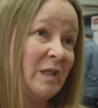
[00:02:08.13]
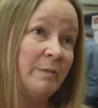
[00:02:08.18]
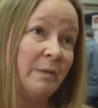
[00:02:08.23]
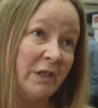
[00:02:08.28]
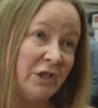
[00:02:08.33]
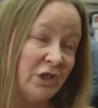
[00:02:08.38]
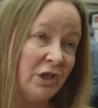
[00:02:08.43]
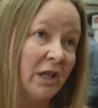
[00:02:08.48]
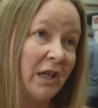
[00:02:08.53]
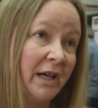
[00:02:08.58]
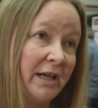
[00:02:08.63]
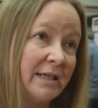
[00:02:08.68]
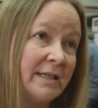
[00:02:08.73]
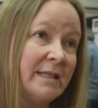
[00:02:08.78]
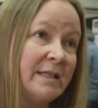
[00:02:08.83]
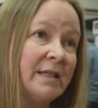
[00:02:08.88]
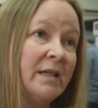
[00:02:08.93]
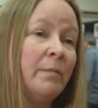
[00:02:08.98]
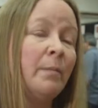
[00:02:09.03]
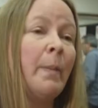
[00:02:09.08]

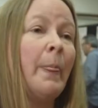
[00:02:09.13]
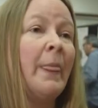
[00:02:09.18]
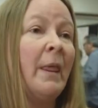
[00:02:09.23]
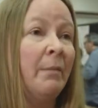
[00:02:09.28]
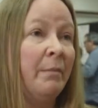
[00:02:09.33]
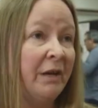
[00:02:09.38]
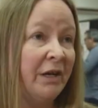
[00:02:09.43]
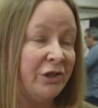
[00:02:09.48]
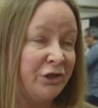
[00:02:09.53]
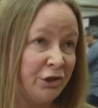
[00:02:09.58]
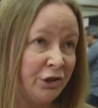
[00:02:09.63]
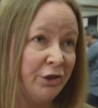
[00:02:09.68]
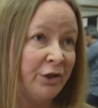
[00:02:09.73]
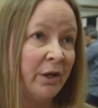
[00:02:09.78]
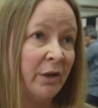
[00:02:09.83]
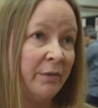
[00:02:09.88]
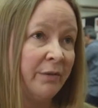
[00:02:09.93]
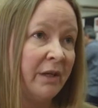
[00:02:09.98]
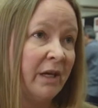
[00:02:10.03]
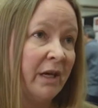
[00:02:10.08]
specialized. But it turned
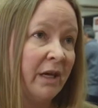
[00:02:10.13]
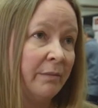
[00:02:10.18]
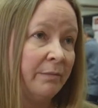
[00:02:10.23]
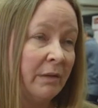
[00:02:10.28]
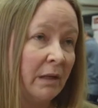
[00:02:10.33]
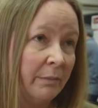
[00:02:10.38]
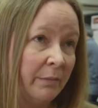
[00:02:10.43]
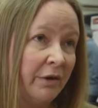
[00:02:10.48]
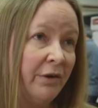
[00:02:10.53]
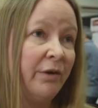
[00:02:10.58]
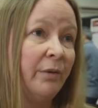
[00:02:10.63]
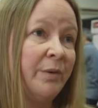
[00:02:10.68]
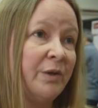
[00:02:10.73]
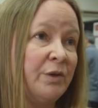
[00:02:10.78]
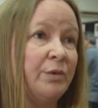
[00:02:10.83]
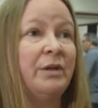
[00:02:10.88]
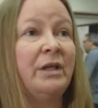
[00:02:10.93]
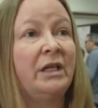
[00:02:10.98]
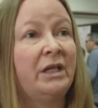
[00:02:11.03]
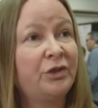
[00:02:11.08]
out that MedMira
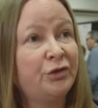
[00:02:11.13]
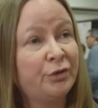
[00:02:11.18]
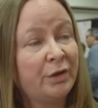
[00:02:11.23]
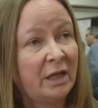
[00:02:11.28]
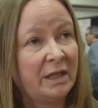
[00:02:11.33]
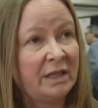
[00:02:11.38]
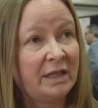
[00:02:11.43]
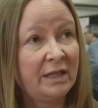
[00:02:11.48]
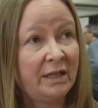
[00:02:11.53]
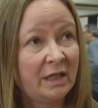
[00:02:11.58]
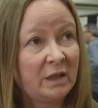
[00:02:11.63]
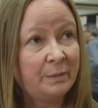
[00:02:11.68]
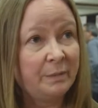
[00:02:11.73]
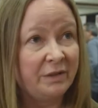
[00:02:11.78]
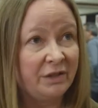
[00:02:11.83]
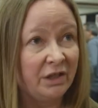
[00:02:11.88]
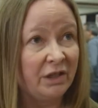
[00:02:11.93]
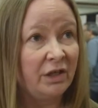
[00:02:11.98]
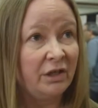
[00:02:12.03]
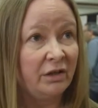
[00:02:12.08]
was really interested in this
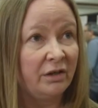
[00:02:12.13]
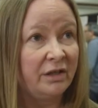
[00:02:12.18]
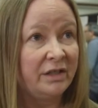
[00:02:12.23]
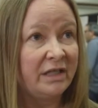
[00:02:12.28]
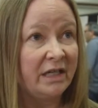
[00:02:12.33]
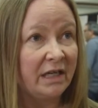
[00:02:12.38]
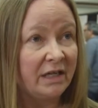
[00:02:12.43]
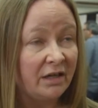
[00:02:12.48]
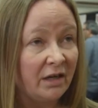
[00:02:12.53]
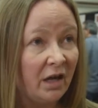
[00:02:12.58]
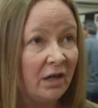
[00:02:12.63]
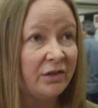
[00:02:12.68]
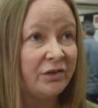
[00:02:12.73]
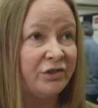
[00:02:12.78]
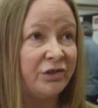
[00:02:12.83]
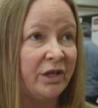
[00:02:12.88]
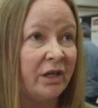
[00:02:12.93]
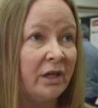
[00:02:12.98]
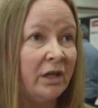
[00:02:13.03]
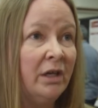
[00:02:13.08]
particular
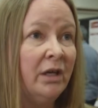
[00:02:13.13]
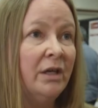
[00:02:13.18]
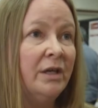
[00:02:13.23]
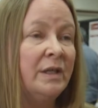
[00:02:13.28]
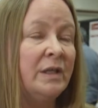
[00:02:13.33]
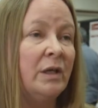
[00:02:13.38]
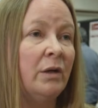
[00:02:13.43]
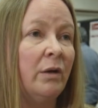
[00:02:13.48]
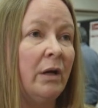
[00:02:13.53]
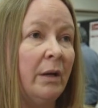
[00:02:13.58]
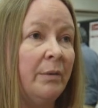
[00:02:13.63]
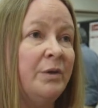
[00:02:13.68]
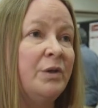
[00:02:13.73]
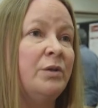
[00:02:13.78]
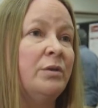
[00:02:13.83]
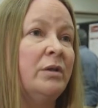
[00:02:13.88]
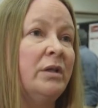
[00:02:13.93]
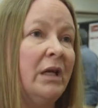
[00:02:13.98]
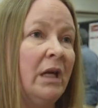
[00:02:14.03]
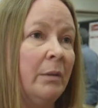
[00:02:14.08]
technology. So I
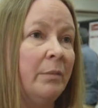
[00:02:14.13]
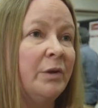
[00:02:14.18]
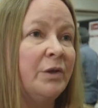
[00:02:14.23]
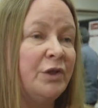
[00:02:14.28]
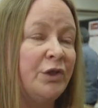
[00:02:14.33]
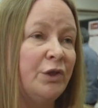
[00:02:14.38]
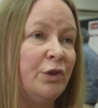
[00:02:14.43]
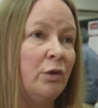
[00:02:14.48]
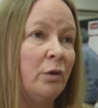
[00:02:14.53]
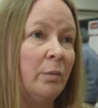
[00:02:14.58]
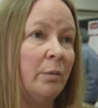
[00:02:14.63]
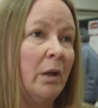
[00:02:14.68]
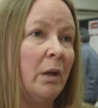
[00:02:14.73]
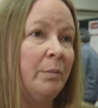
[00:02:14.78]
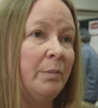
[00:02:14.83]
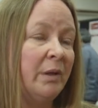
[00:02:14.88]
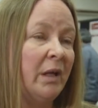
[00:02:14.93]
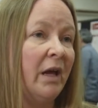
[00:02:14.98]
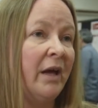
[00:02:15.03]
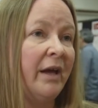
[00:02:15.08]
was really able to
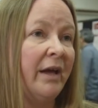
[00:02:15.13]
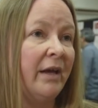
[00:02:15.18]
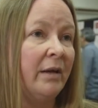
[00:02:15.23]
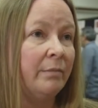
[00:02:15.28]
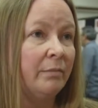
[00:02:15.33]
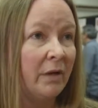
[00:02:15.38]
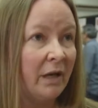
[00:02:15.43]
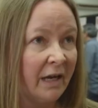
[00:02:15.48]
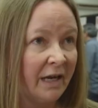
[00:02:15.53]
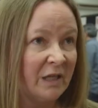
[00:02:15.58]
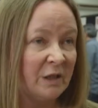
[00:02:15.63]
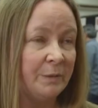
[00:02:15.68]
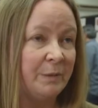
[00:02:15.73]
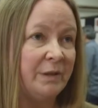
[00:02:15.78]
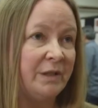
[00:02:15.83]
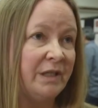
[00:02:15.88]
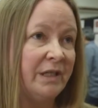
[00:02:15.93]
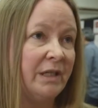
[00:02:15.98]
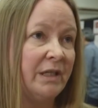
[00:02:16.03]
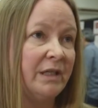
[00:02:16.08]
apply my
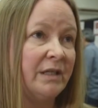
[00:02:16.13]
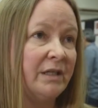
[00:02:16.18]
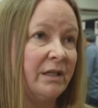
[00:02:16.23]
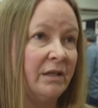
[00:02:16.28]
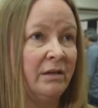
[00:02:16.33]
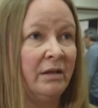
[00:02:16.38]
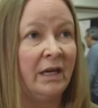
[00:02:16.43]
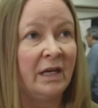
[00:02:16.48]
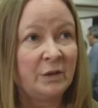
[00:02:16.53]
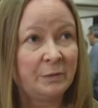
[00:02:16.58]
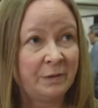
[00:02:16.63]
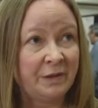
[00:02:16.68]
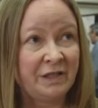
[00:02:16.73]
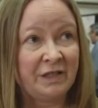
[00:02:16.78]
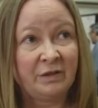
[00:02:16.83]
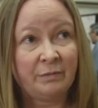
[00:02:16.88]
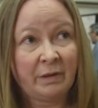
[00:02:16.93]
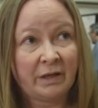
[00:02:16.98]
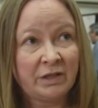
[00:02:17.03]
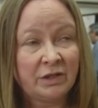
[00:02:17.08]
expertise and the
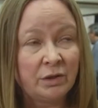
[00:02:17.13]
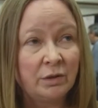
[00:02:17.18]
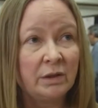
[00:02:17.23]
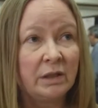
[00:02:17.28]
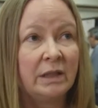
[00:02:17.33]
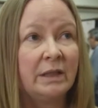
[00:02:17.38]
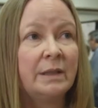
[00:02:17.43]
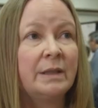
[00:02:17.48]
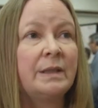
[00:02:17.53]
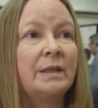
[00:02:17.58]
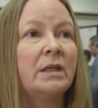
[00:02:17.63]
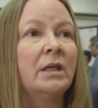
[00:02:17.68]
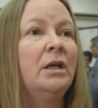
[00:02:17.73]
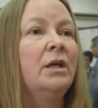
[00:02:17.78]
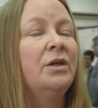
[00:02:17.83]
expertise of my students